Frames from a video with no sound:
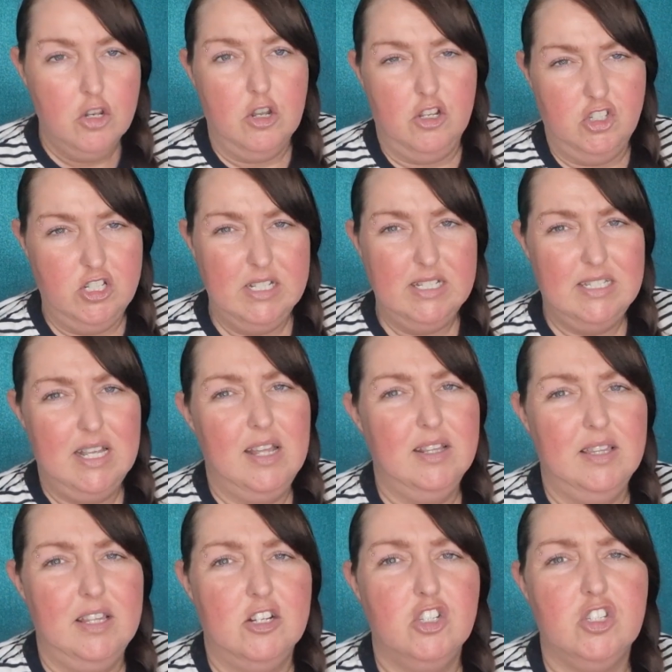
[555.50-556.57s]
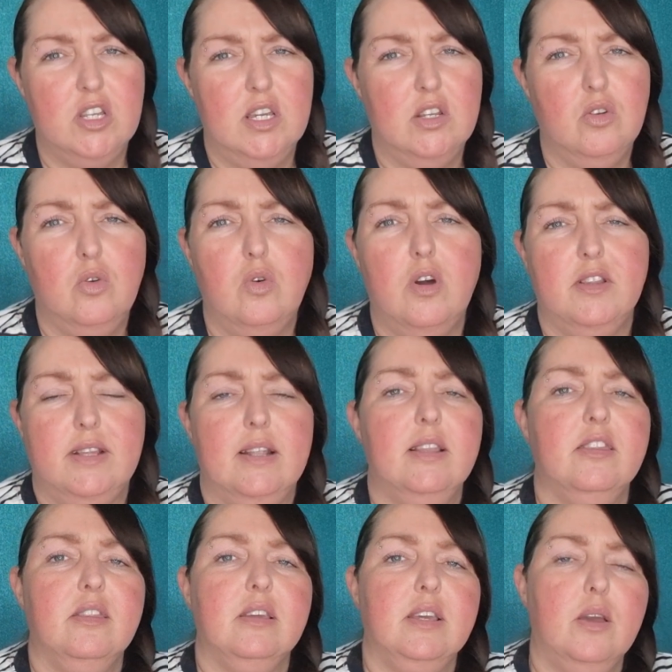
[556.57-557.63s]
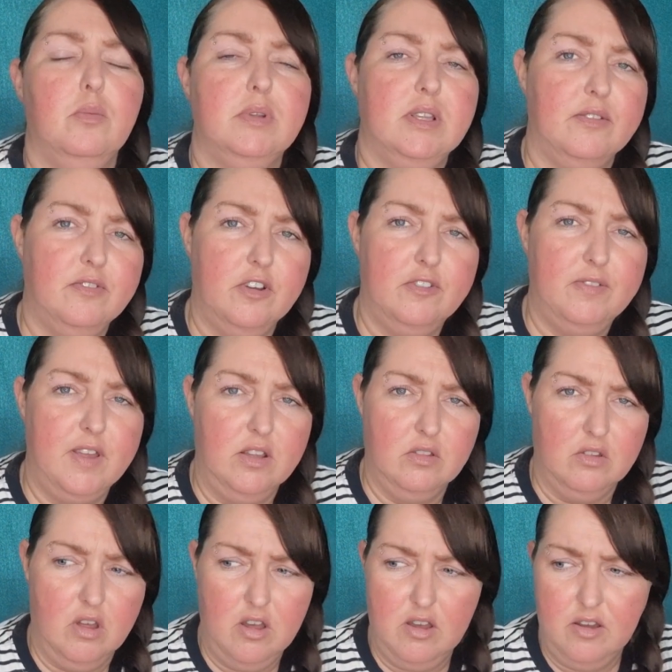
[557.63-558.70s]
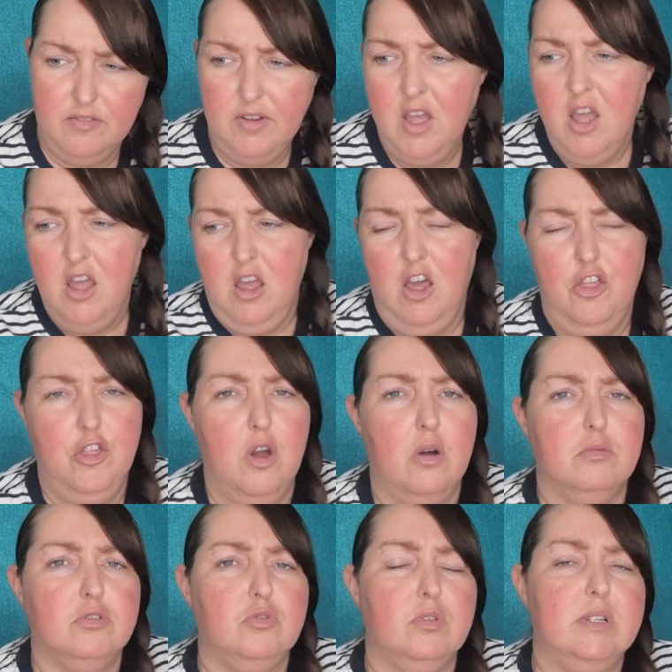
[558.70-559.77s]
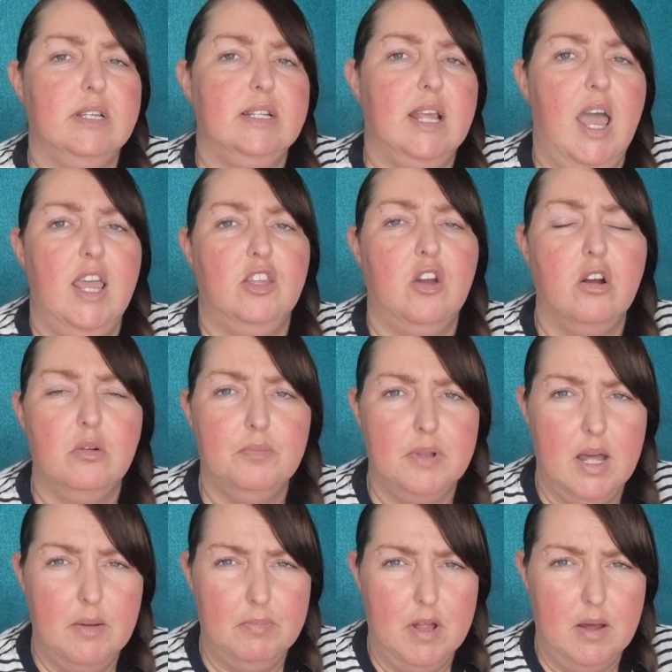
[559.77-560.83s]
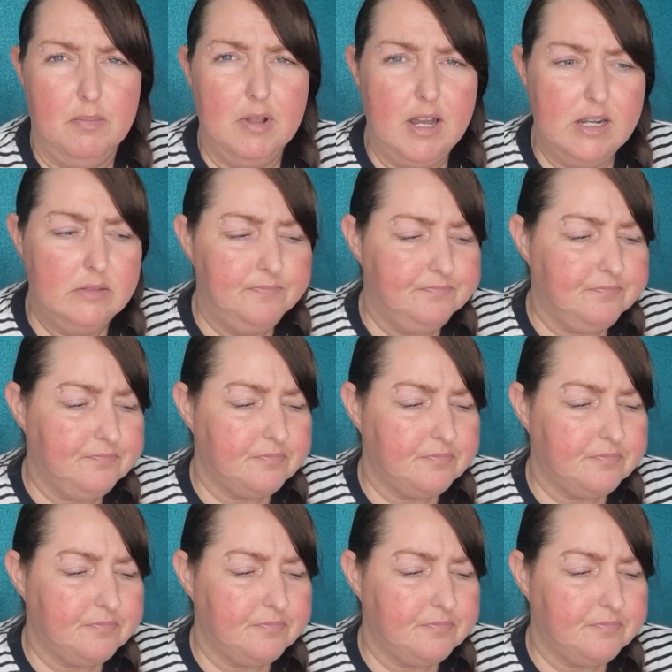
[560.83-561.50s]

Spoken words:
Now, she's sitting there saying, oh, I didn't think I would ever find love. I thought I was going to die young, blah, blah, blah.